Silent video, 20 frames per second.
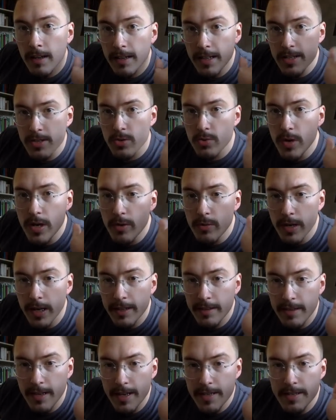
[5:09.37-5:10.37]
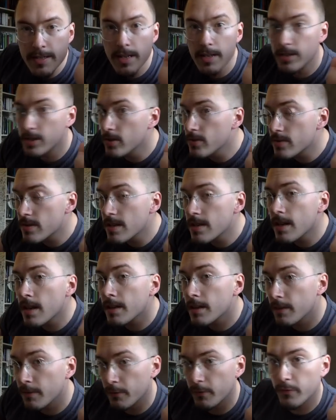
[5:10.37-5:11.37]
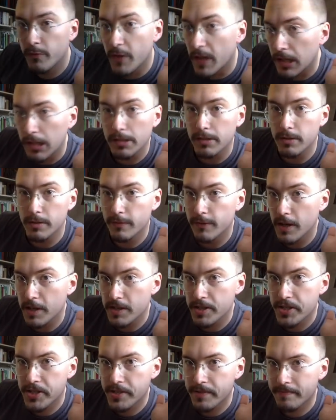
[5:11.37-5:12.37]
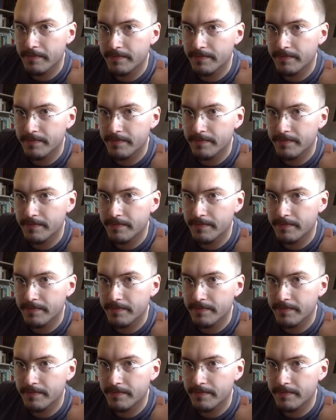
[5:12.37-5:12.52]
let's rewrite this using the filter function.